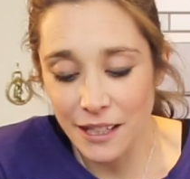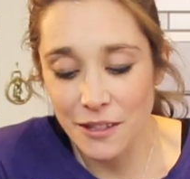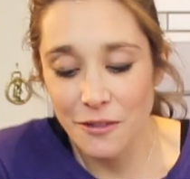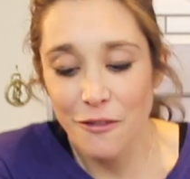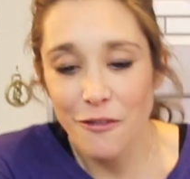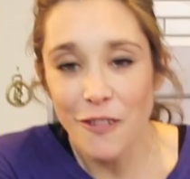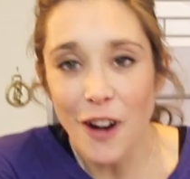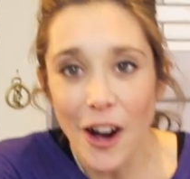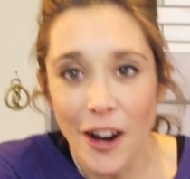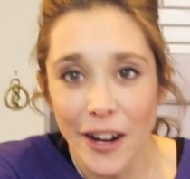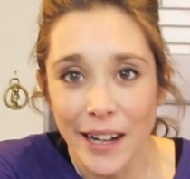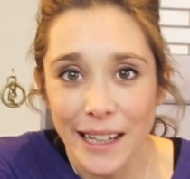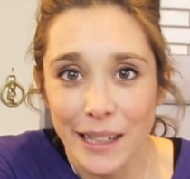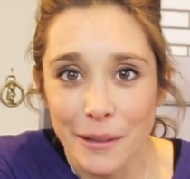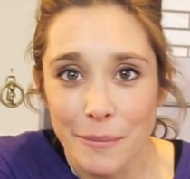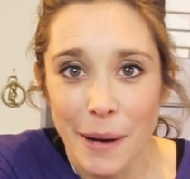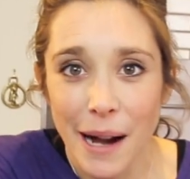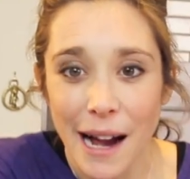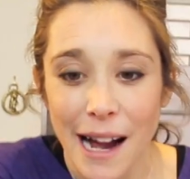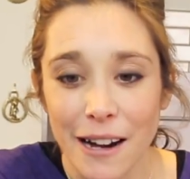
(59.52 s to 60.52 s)
this
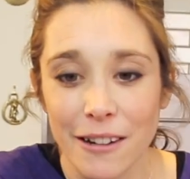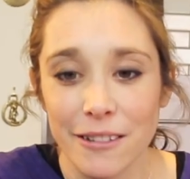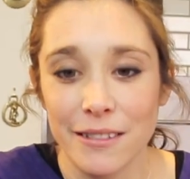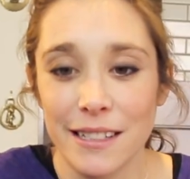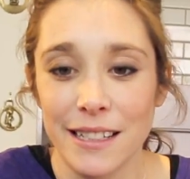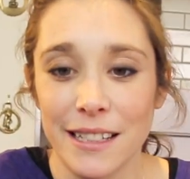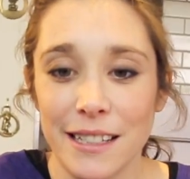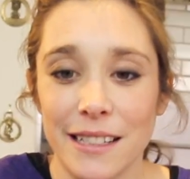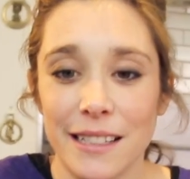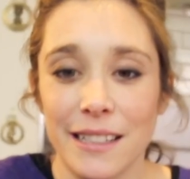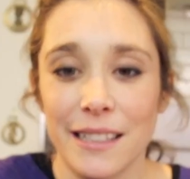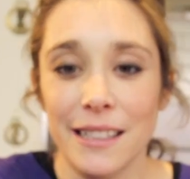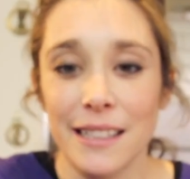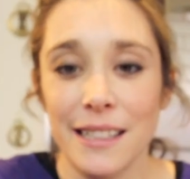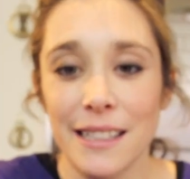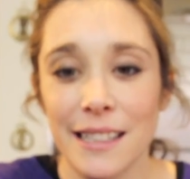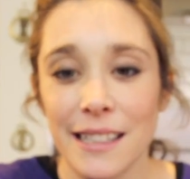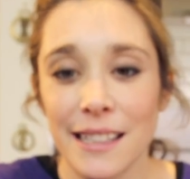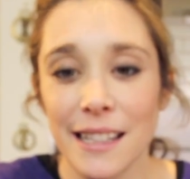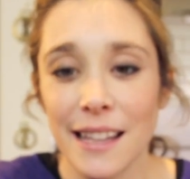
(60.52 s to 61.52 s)
fine powder.
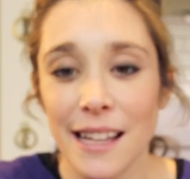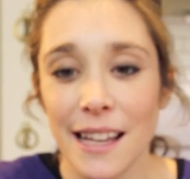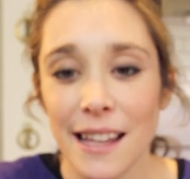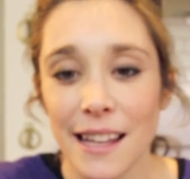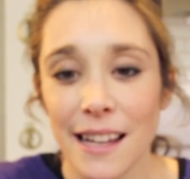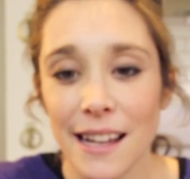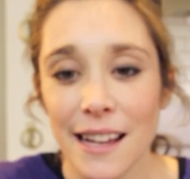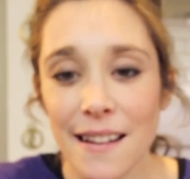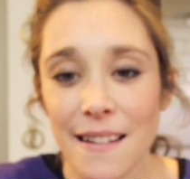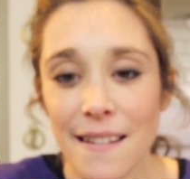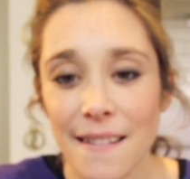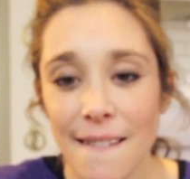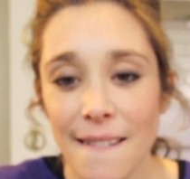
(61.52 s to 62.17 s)
See that there?